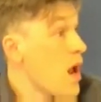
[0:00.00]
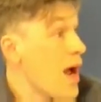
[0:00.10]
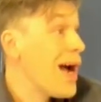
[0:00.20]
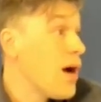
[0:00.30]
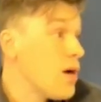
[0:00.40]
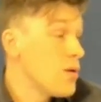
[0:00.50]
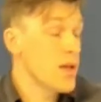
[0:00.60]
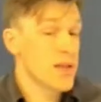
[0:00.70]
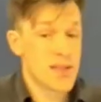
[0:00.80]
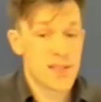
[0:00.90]
Ah,
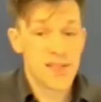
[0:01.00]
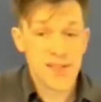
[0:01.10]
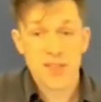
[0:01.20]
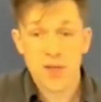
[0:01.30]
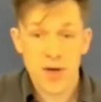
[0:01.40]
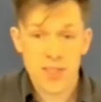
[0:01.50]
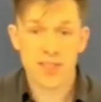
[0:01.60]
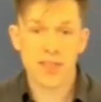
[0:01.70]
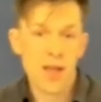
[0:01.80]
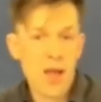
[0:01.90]
okay, that's an interesting
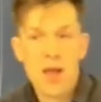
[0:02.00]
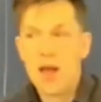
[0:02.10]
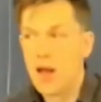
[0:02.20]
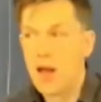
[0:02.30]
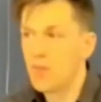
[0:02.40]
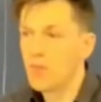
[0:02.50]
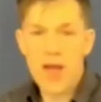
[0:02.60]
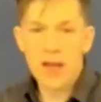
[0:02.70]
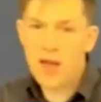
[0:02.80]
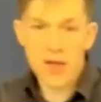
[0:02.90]
question. Um,
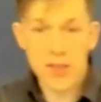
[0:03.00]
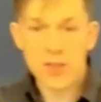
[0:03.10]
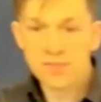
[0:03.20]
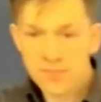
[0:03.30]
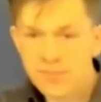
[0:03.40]
I, I don't know.